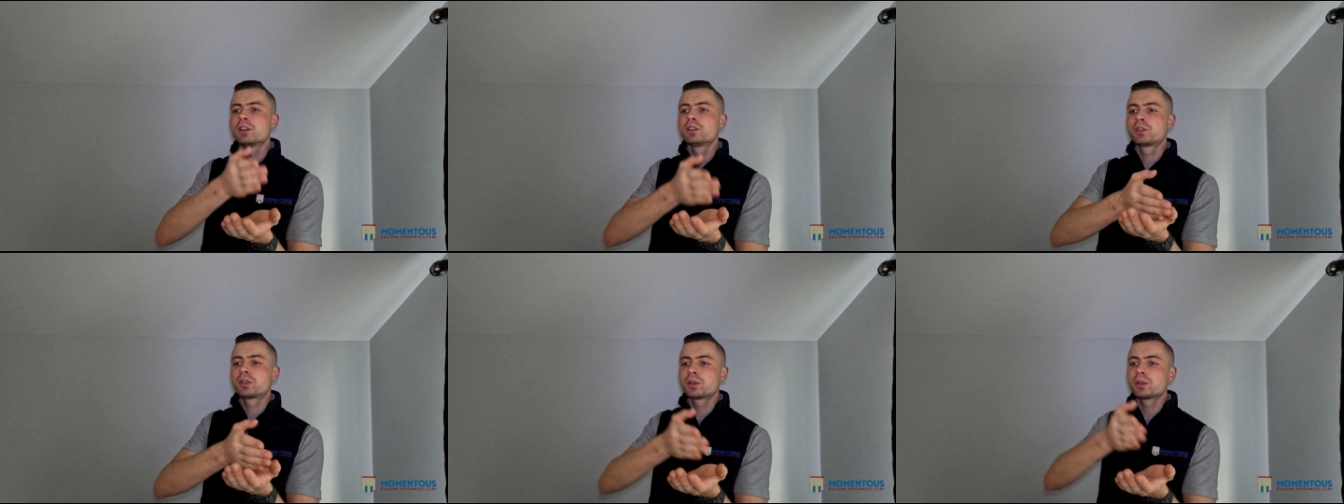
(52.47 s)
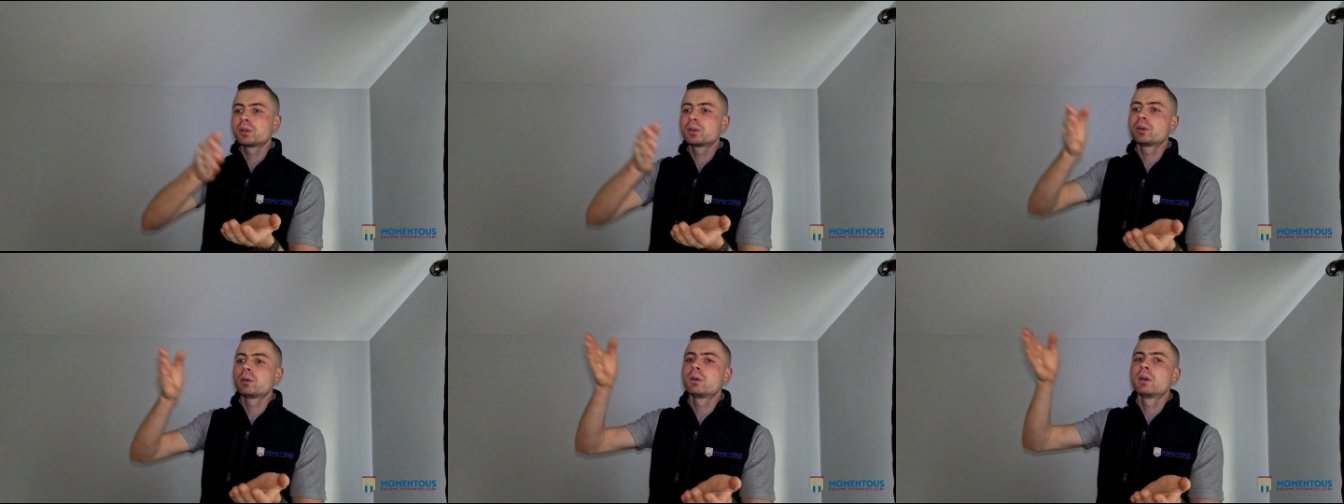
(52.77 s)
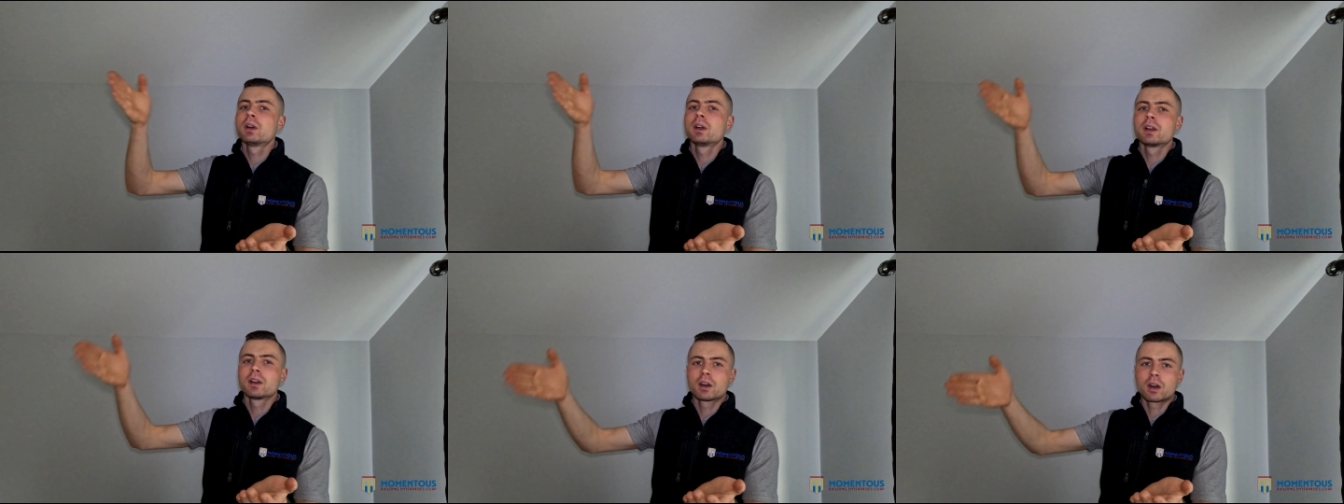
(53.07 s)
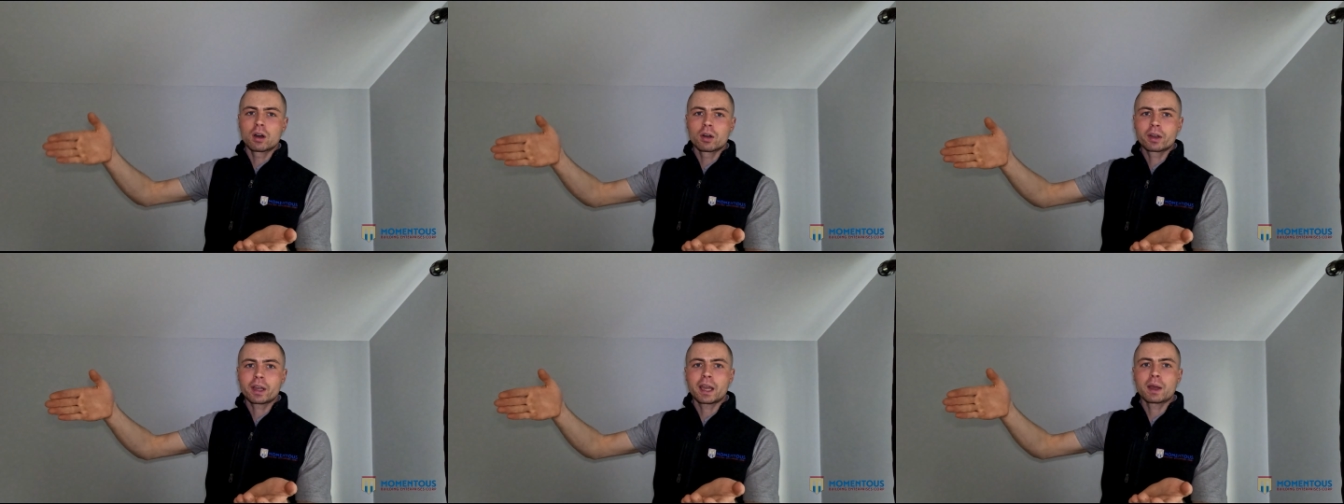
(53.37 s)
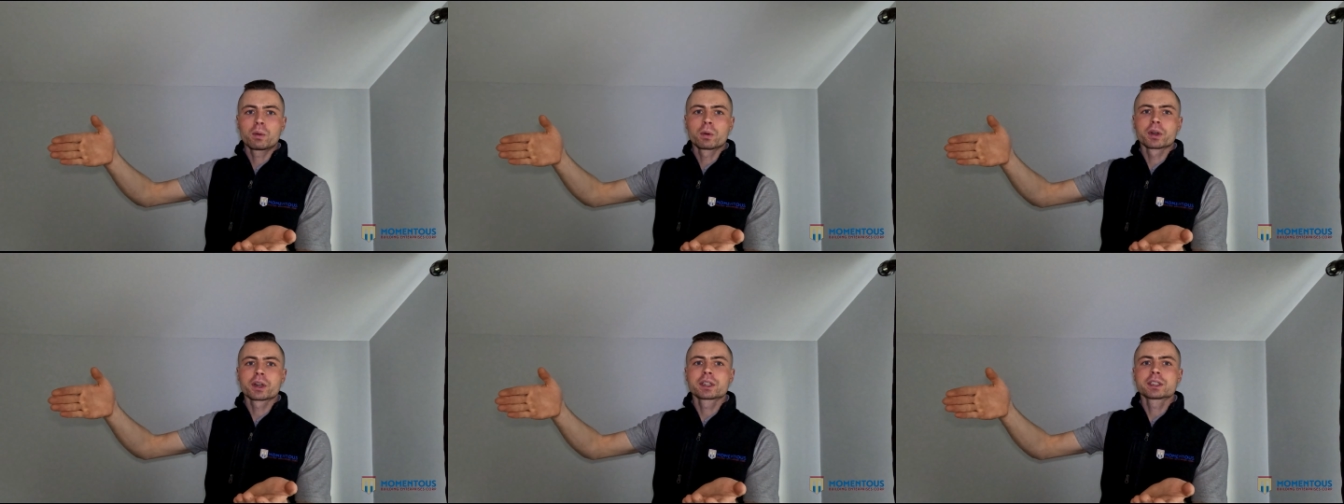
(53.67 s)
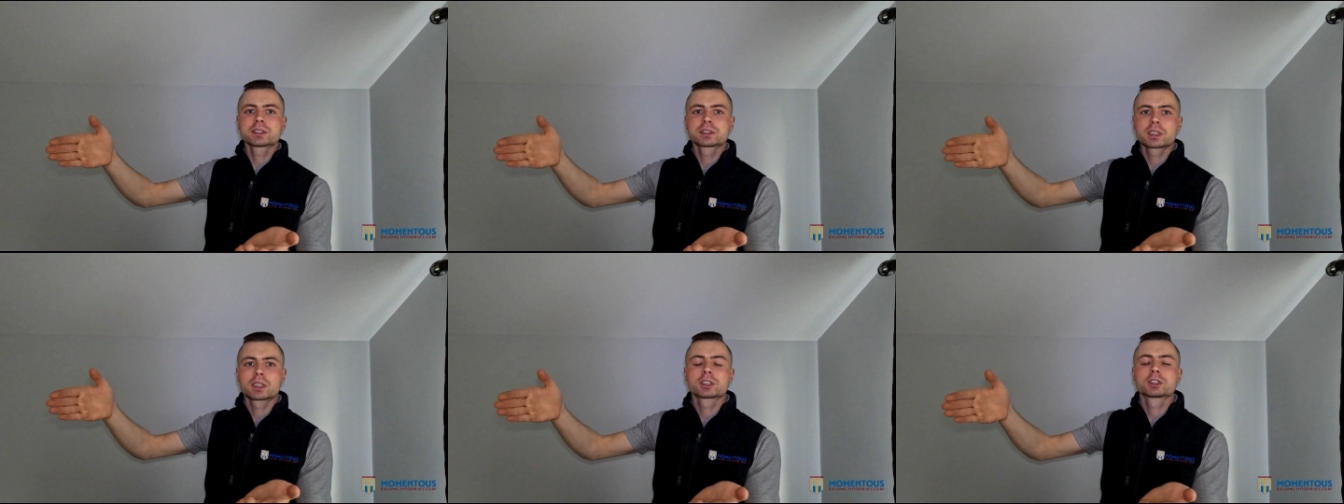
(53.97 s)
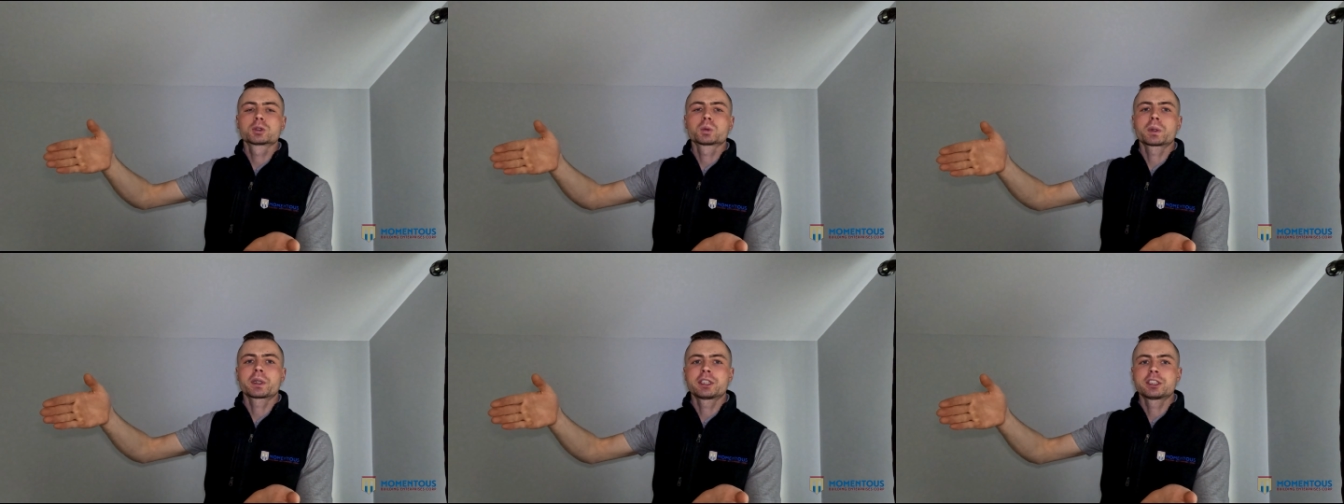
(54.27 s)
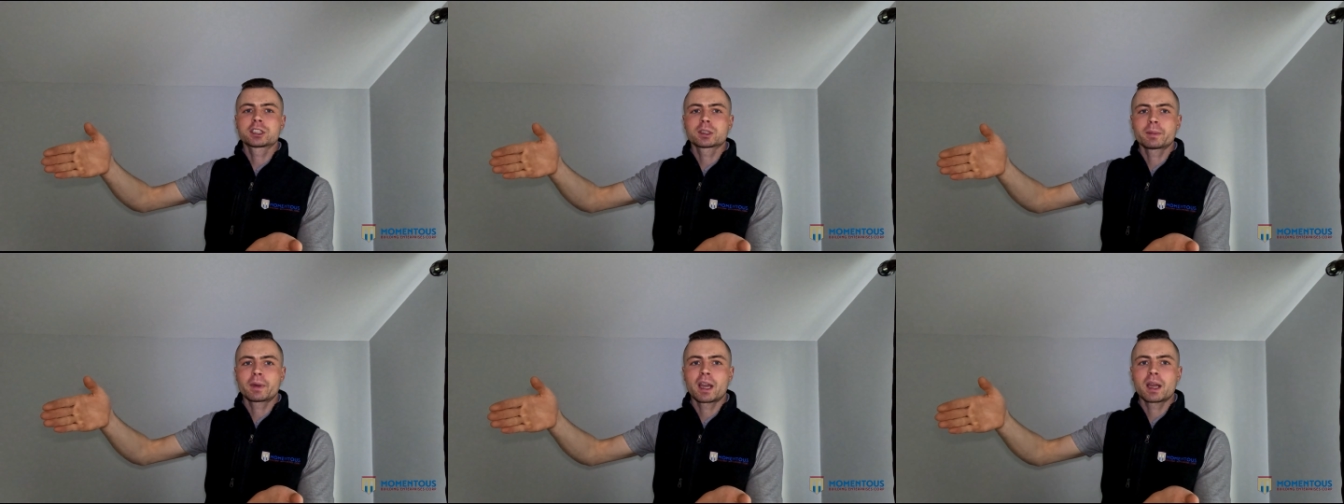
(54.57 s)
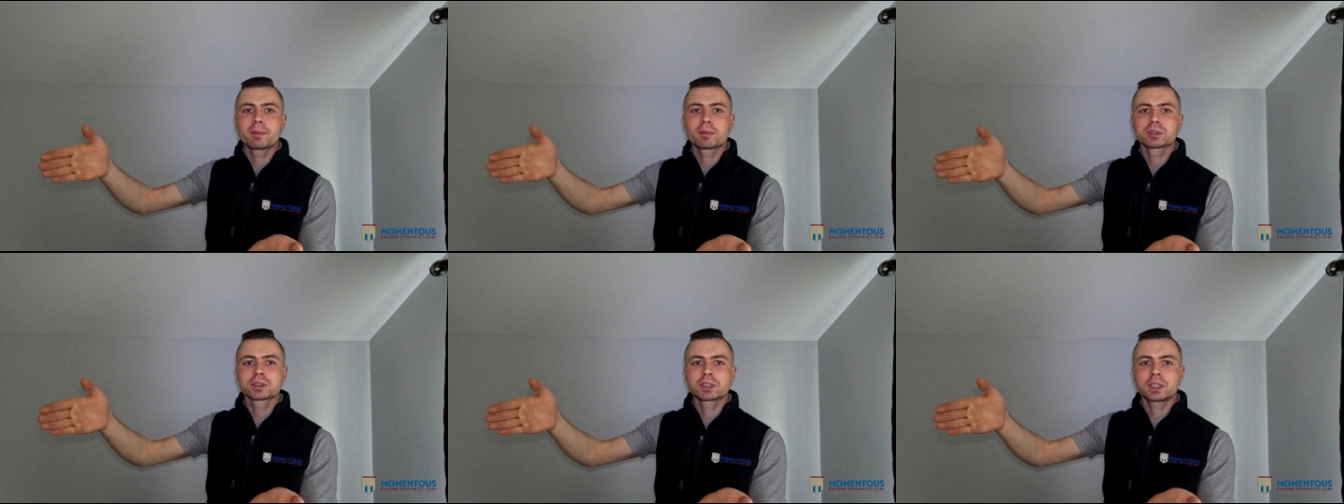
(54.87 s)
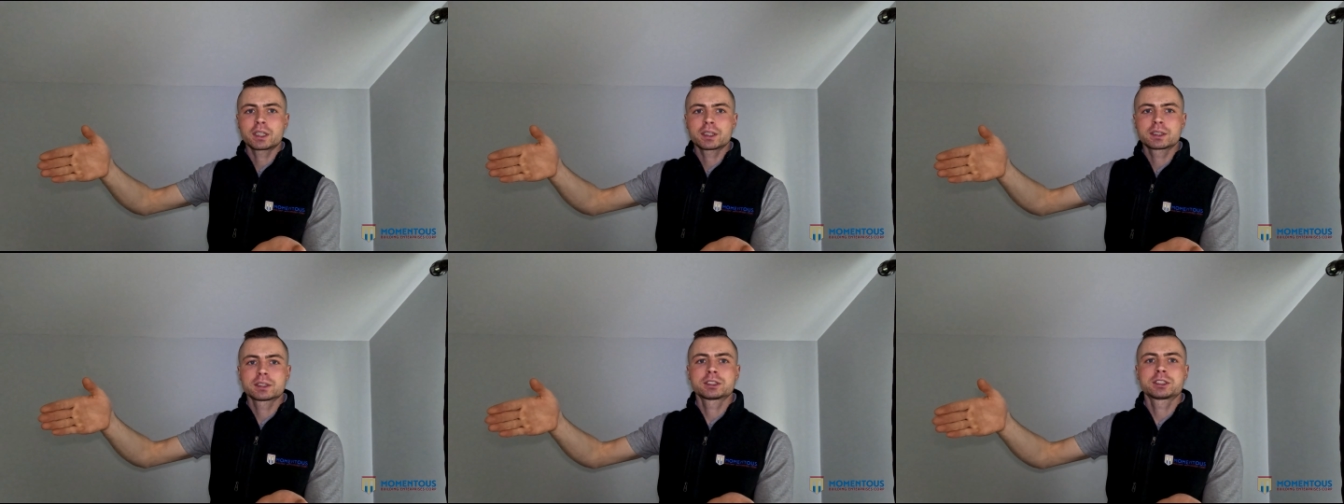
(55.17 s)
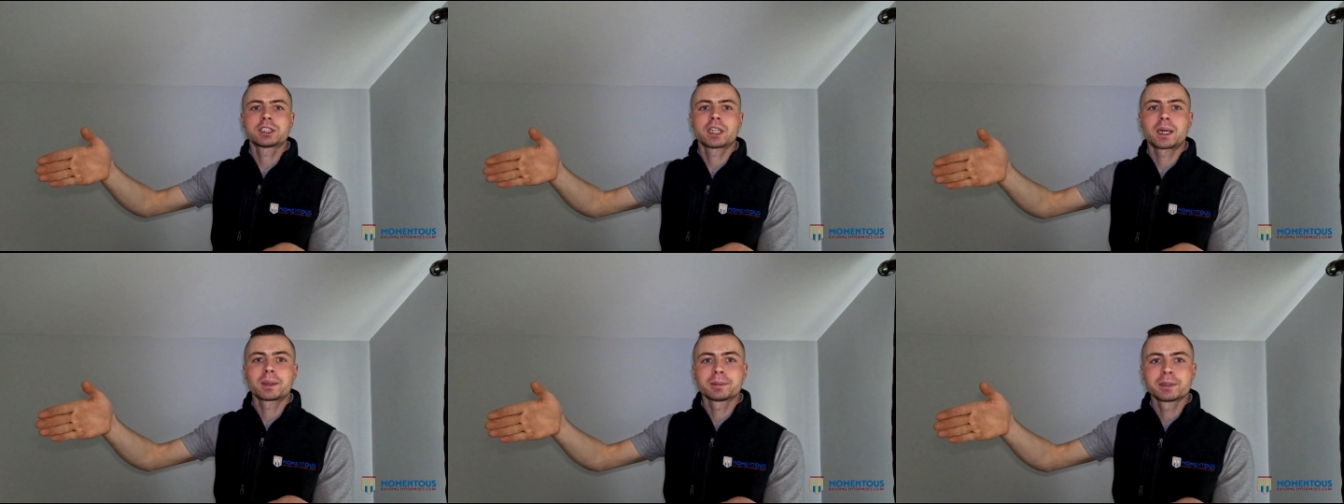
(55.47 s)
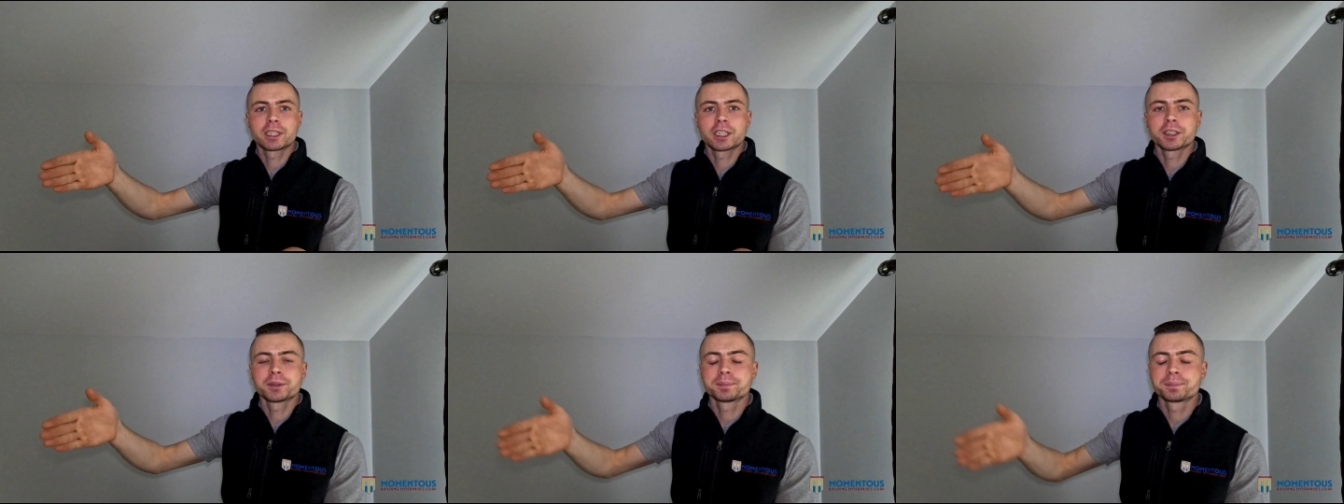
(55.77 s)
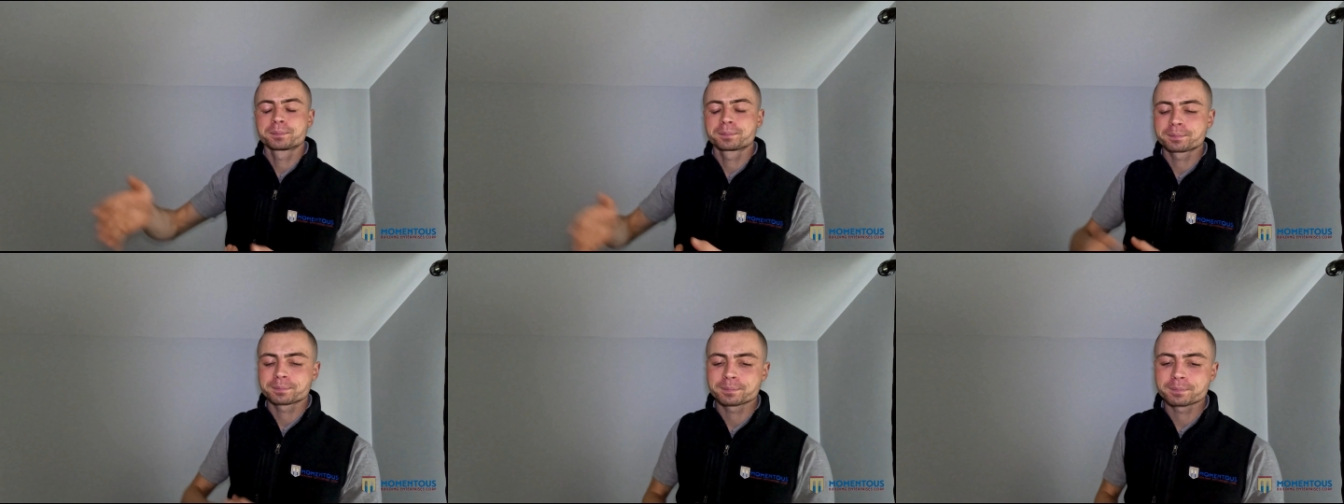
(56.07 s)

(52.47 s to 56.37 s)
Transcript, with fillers: to okay, we're going to start swinging some hammers and get this job done.